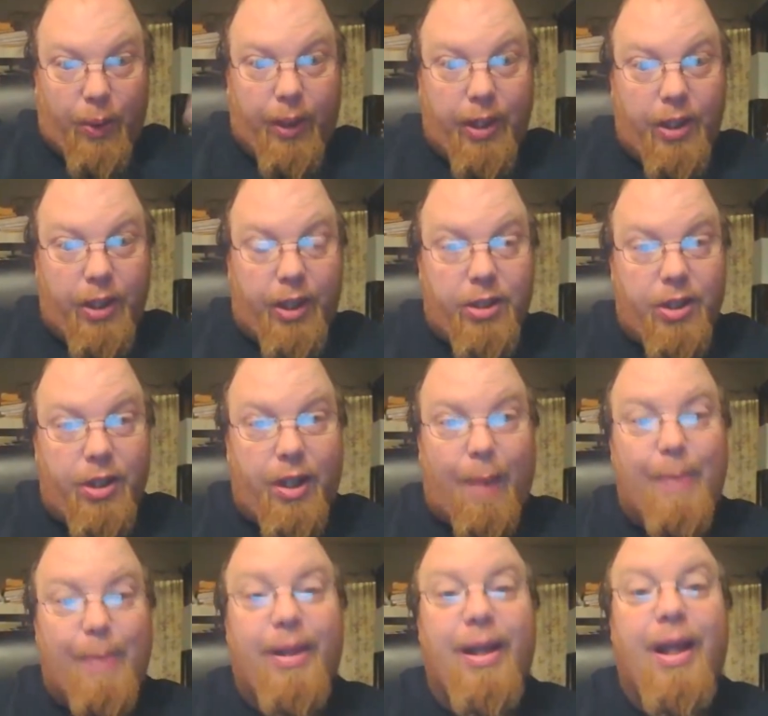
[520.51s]
And he like,
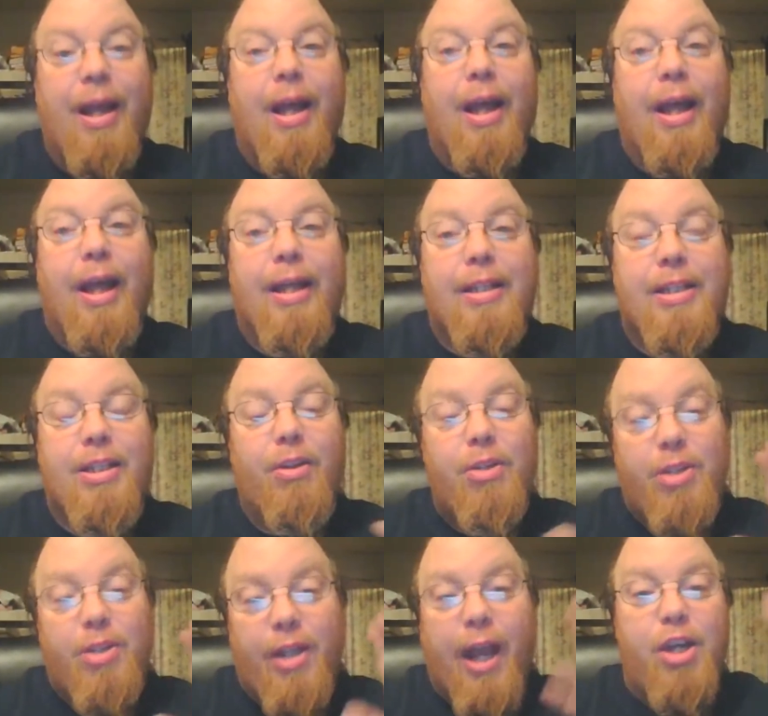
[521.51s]
I mean, it's still
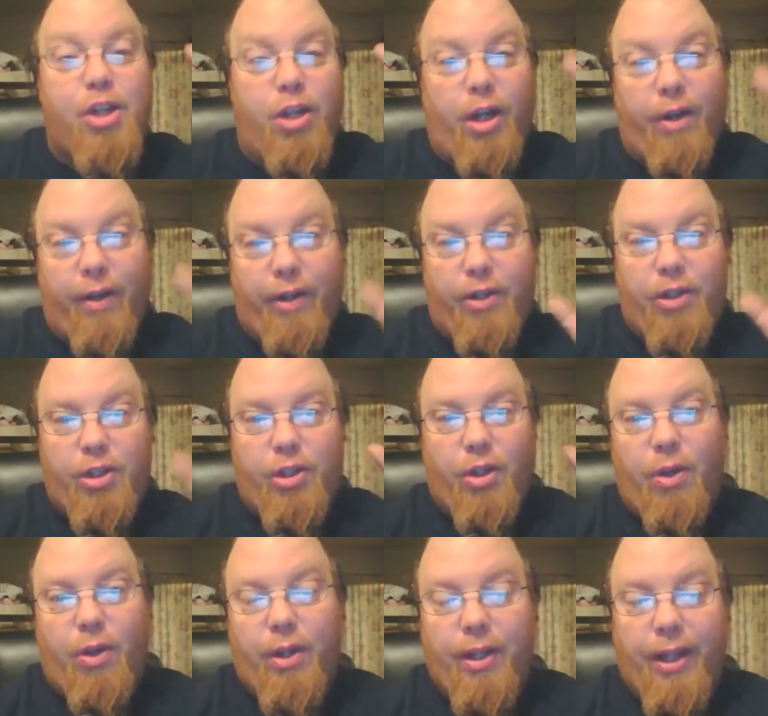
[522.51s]
stationary. There's
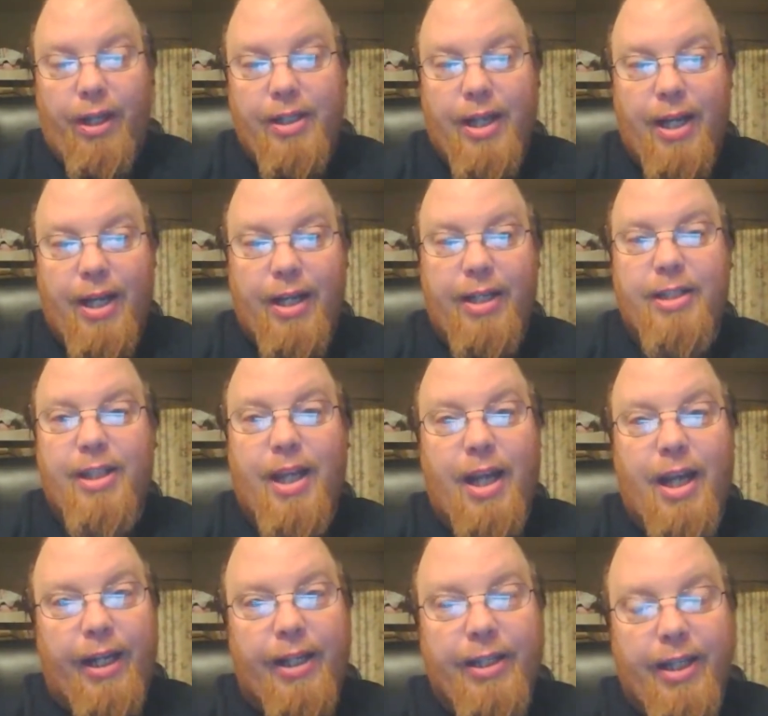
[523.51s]
still, he's got his
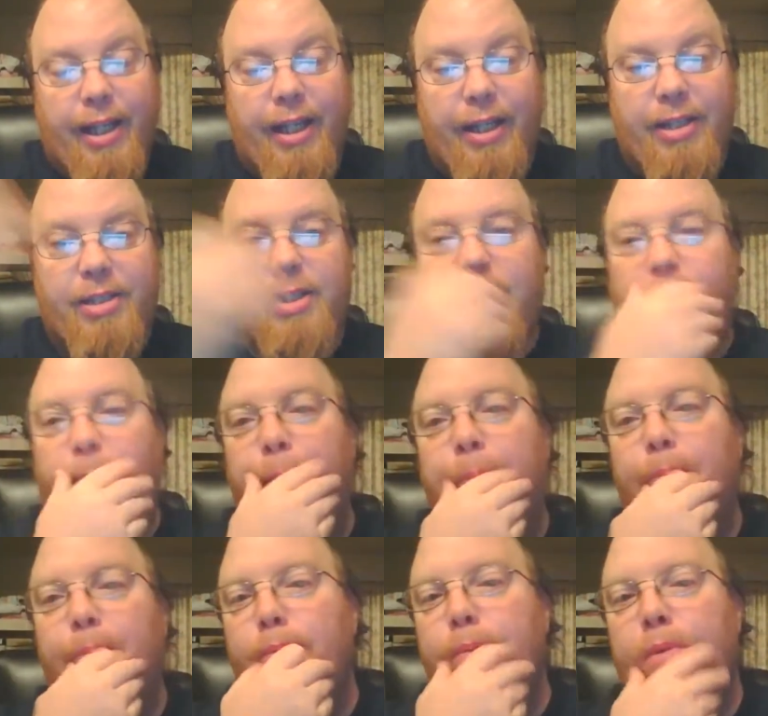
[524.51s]
side, He's at his side.
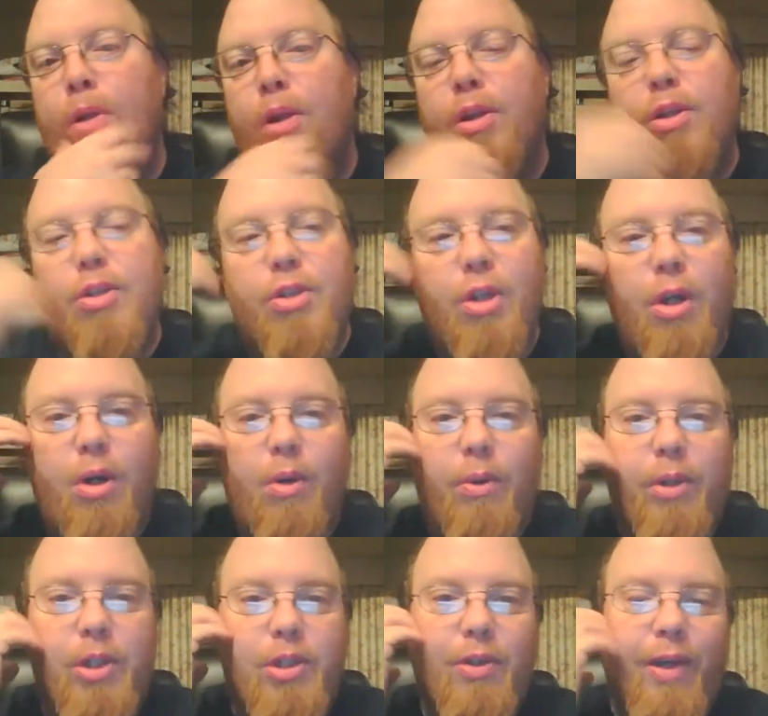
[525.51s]
So
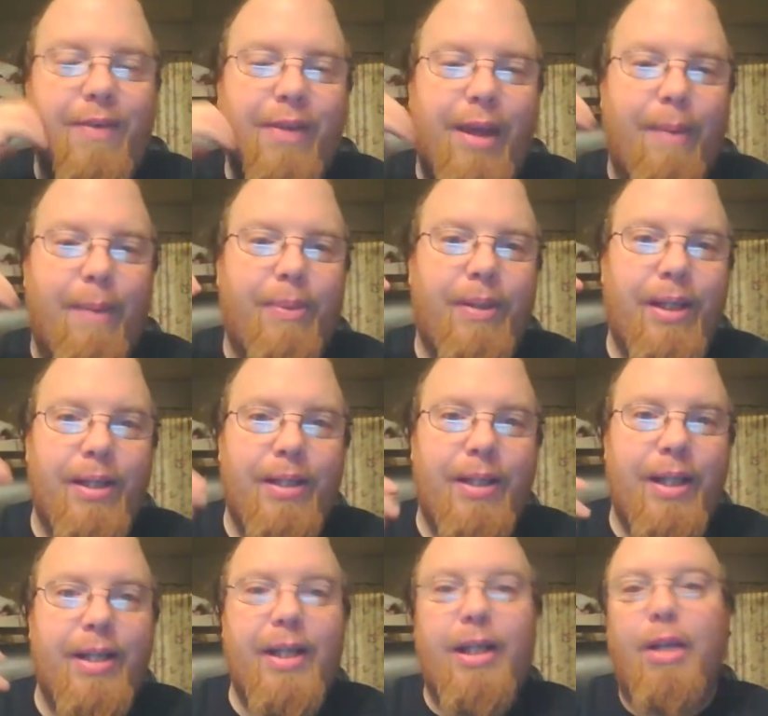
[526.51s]
you still have that, but they,
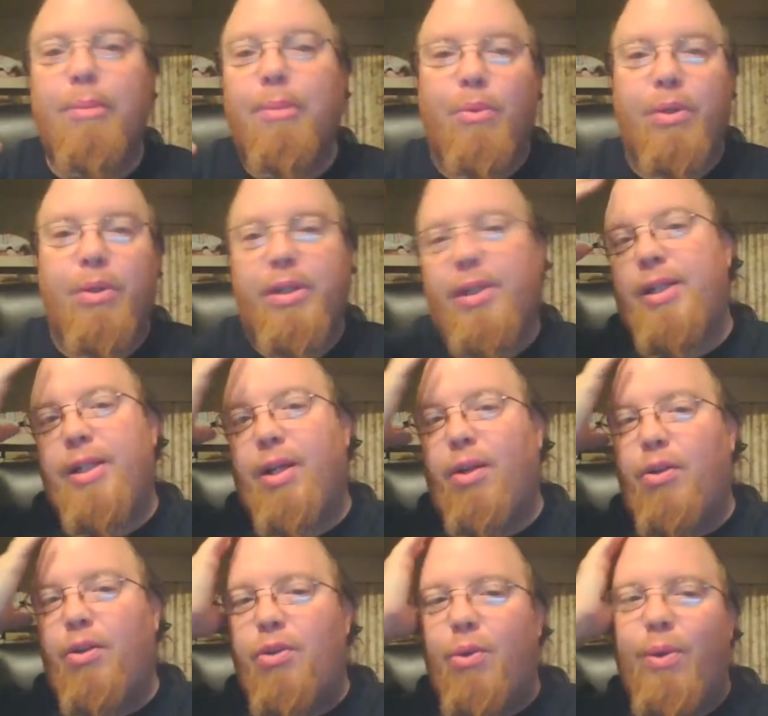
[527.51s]
they did a little bit more
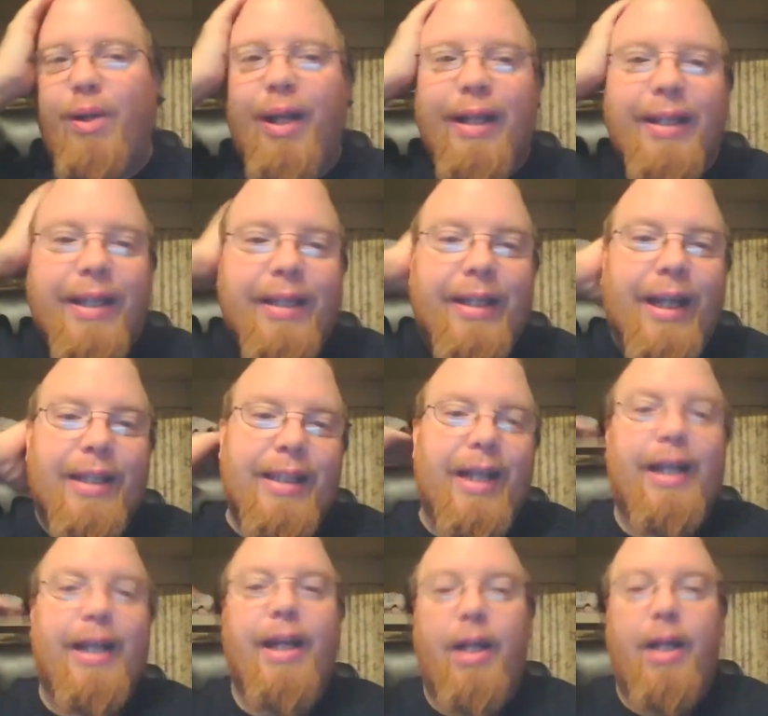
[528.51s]
detail to it. And I think that's
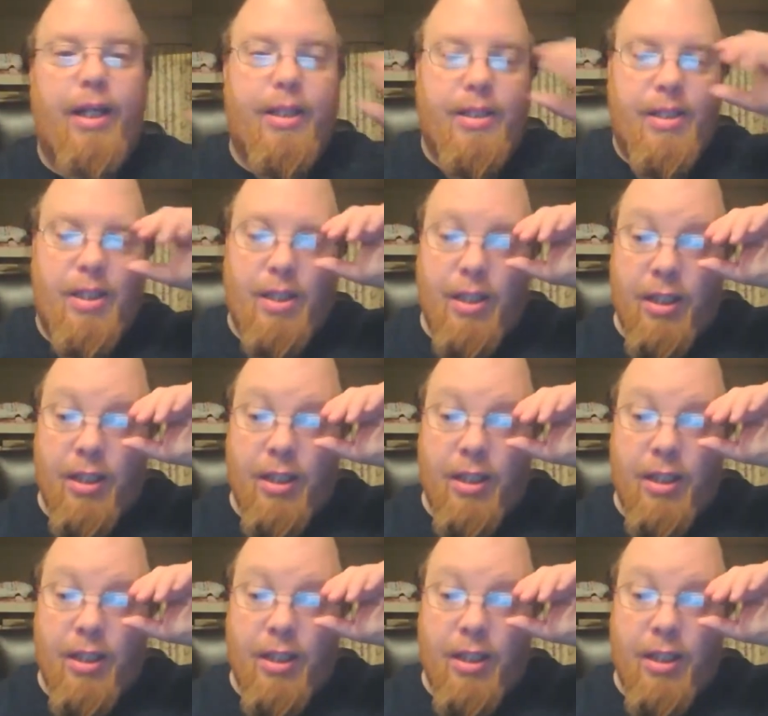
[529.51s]
kind of neat.